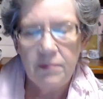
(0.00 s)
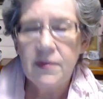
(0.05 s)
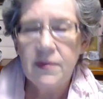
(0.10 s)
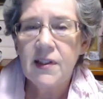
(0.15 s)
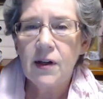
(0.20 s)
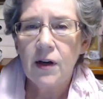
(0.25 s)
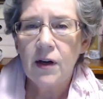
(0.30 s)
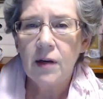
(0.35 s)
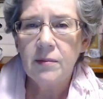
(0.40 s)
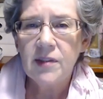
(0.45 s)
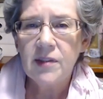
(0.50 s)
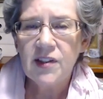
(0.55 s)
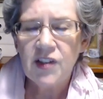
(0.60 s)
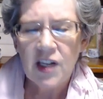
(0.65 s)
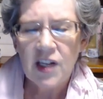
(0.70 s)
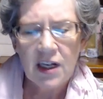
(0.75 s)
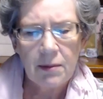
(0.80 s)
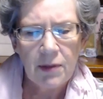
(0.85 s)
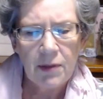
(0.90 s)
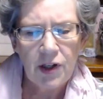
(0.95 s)
sorry, I'm just
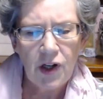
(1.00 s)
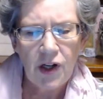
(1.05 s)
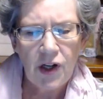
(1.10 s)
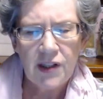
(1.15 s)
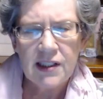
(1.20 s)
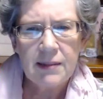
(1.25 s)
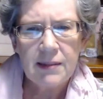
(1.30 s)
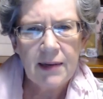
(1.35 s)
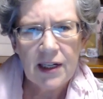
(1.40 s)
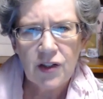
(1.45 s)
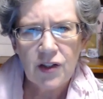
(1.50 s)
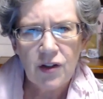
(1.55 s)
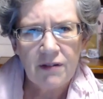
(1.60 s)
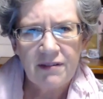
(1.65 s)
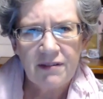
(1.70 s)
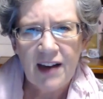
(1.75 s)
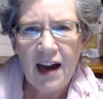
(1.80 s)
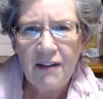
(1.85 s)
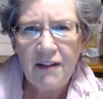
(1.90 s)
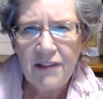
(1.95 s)
checking my notes to make sure
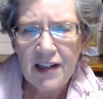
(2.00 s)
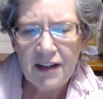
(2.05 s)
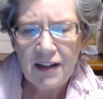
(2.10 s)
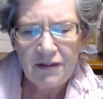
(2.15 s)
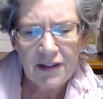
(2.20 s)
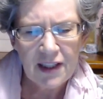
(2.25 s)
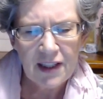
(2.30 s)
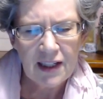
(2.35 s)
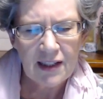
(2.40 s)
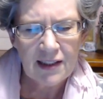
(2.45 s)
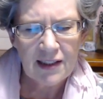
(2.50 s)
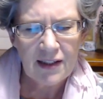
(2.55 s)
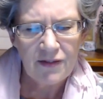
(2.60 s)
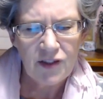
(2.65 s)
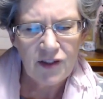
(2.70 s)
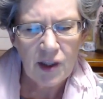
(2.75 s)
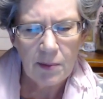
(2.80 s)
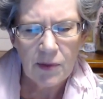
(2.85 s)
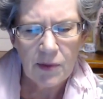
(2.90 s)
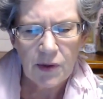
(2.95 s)
I've covered everything because
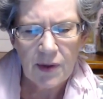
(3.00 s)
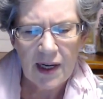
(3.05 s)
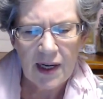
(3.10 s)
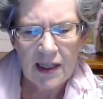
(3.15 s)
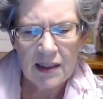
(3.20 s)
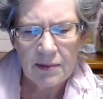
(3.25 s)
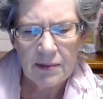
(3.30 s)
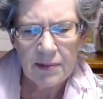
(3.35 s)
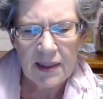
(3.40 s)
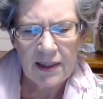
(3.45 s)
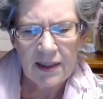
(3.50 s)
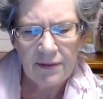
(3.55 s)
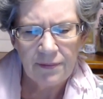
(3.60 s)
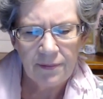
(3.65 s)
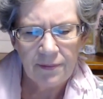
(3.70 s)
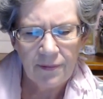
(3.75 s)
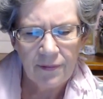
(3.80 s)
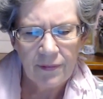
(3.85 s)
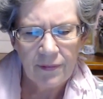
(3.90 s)
I've jumped around a bit.